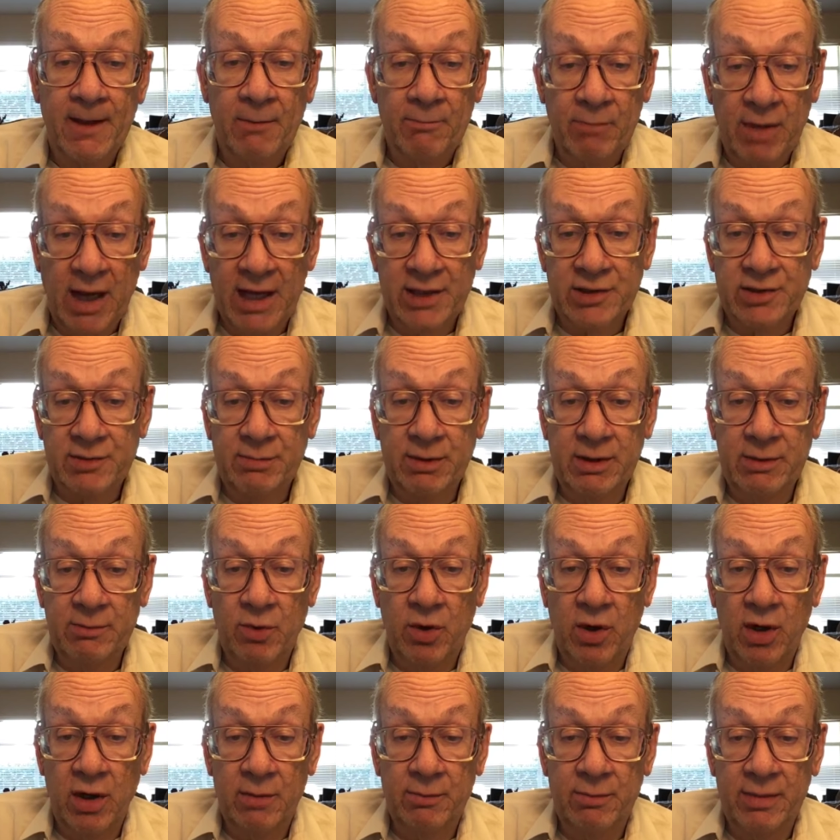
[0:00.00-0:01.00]
Possibly
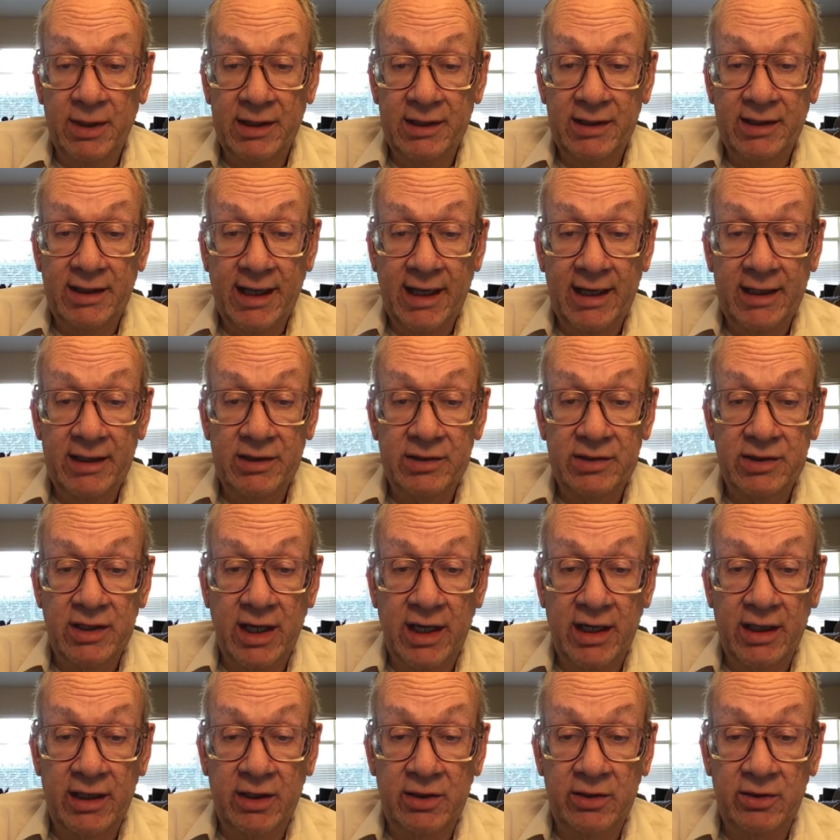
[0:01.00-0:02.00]
more, but that is
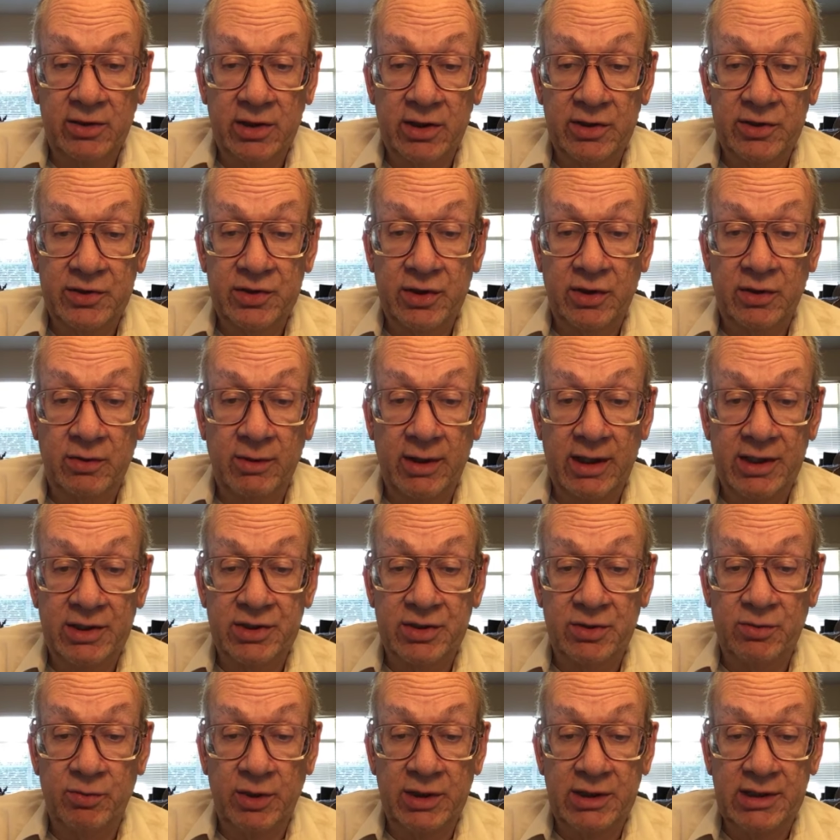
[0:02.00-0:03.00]
not under
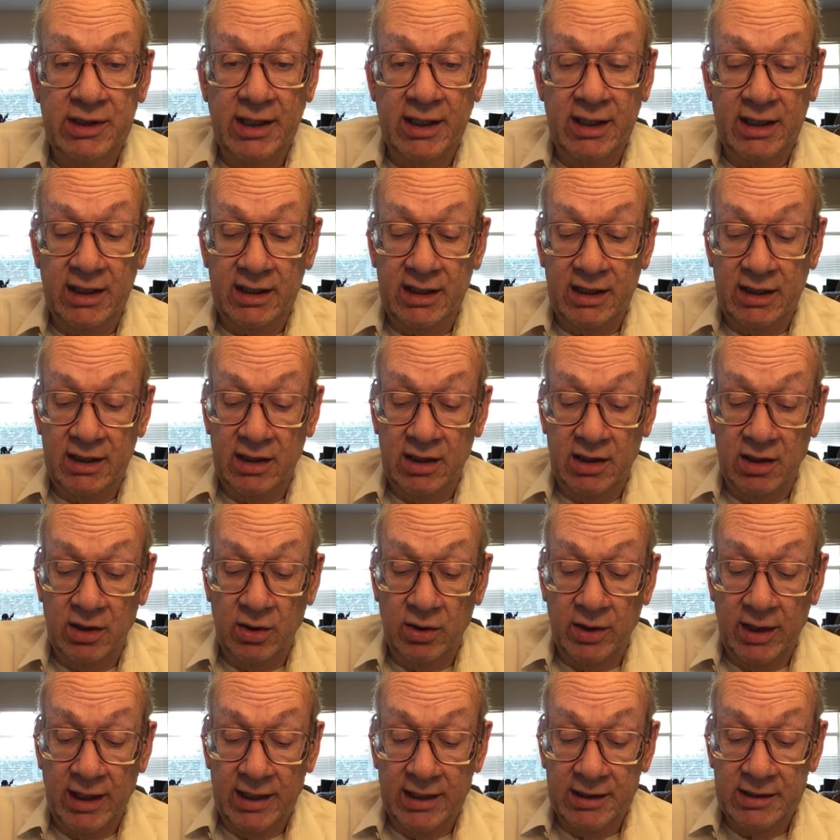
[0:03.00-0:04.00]
consideration. We take it a
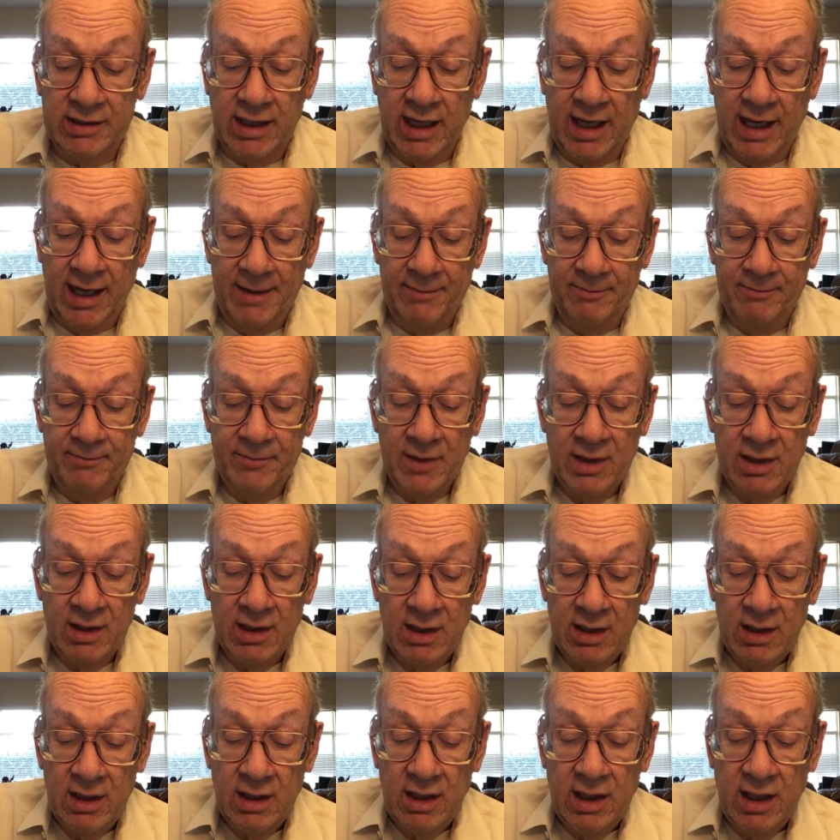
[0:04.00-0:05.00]
year at a time.
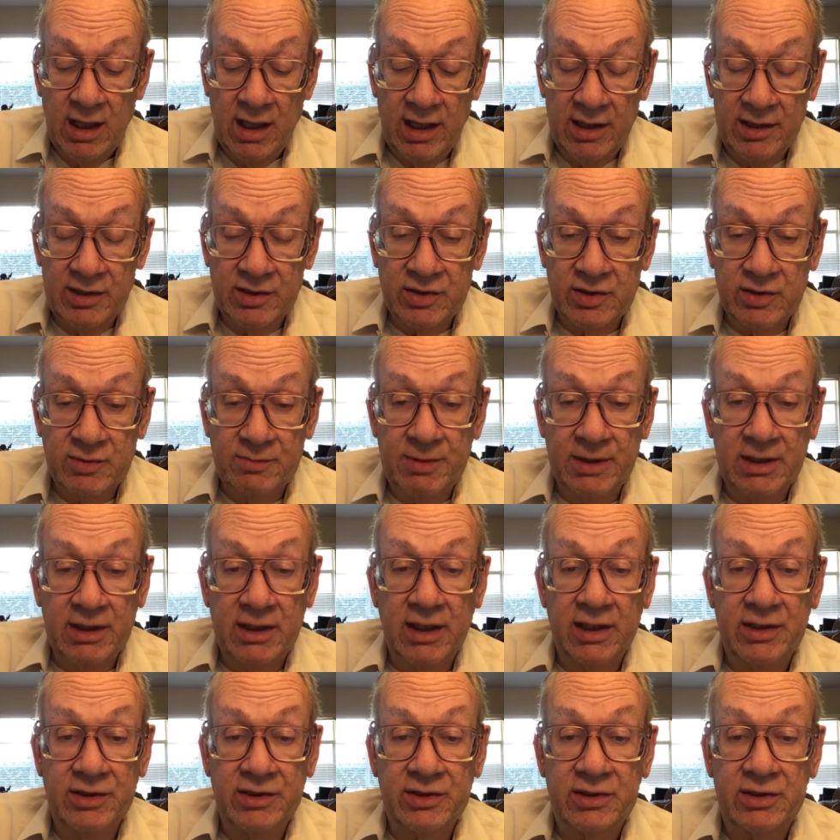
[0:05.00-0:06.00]
This is
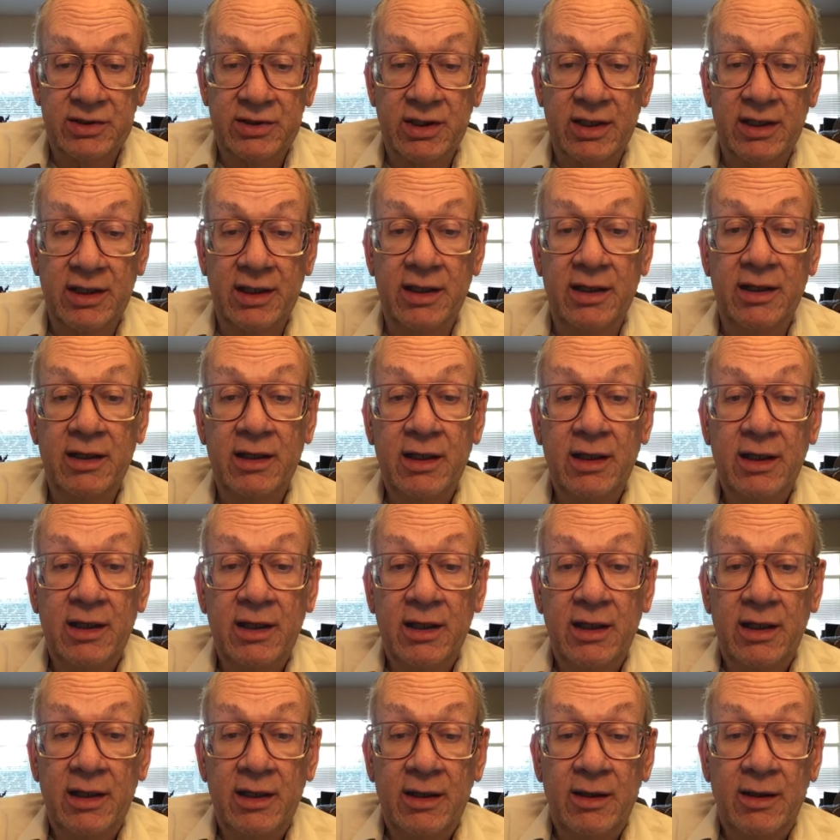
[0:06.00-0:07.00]
because
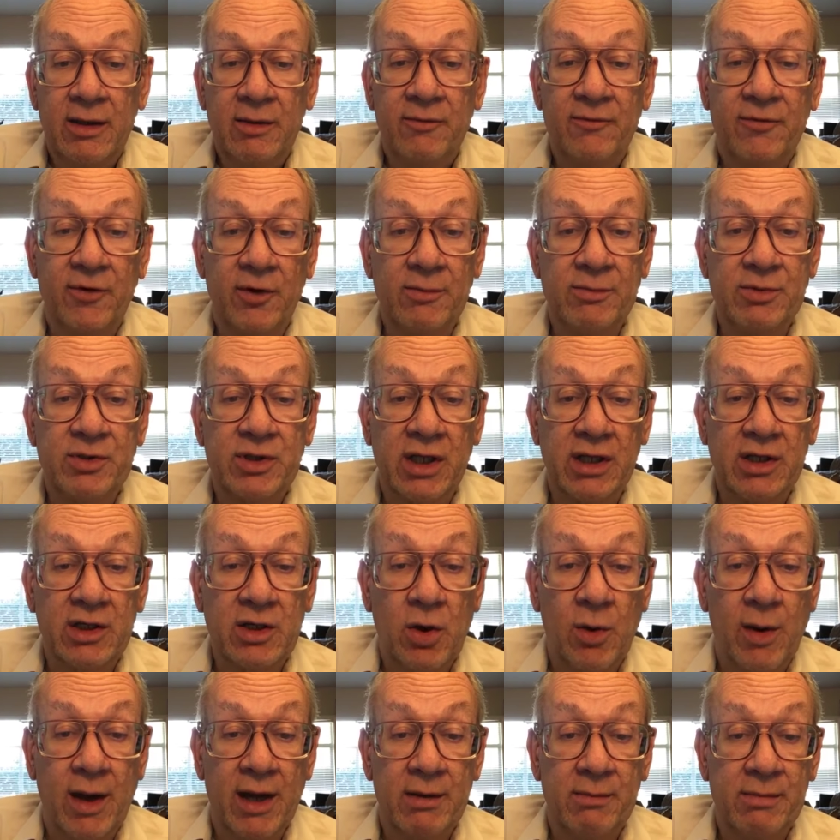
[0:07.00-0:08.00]
firms can
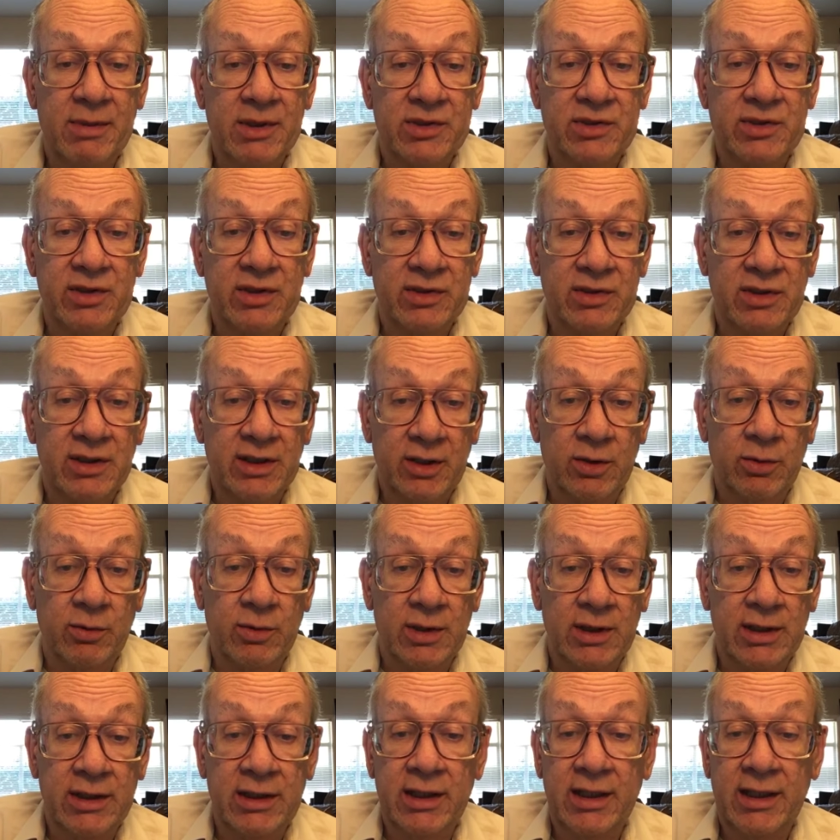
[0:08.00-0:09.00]
go out of business
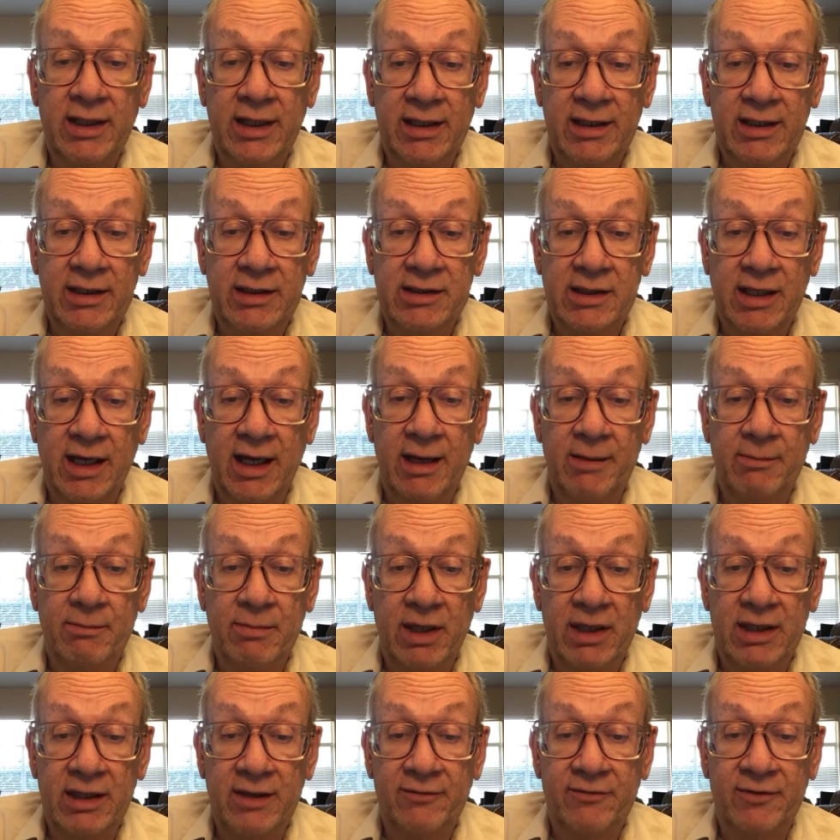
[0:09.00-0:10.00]
literally at any time,
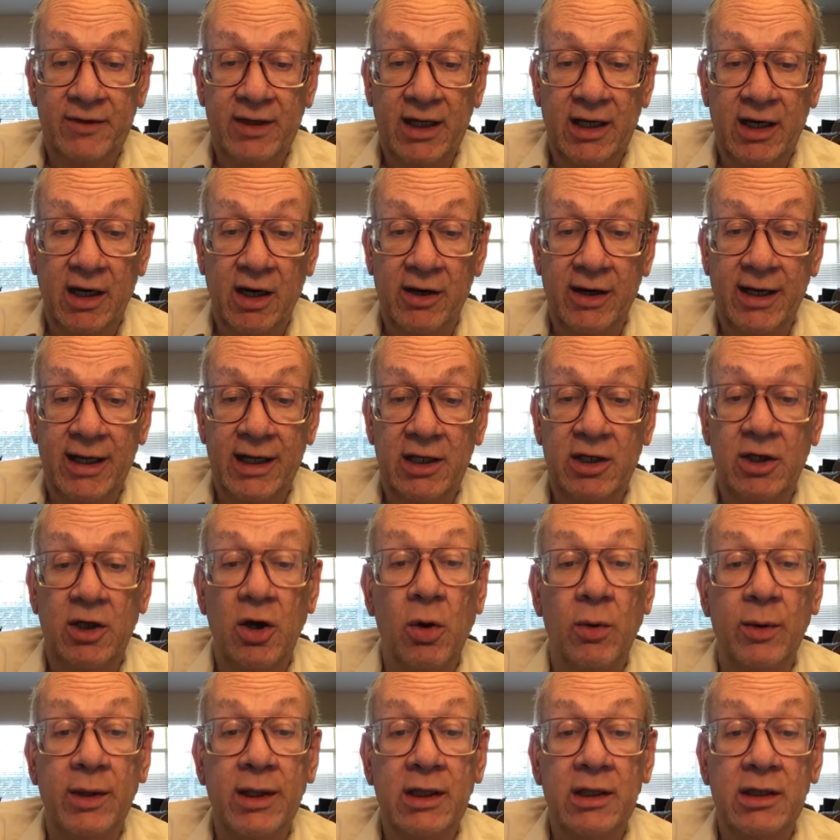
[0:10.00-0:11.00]
but if they are a
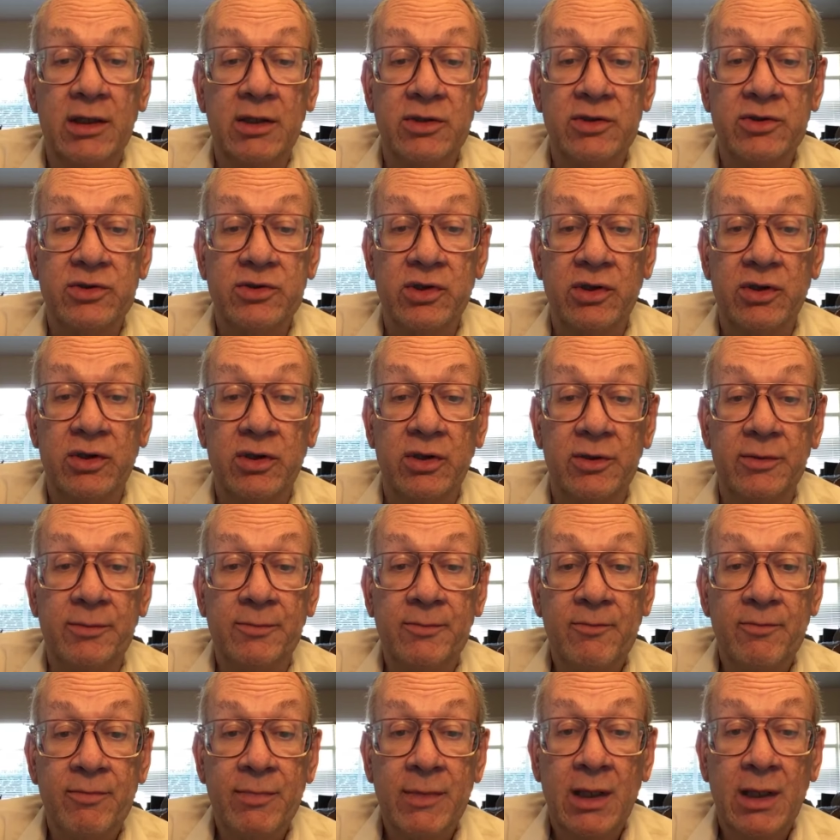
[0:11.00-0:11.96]
going concern,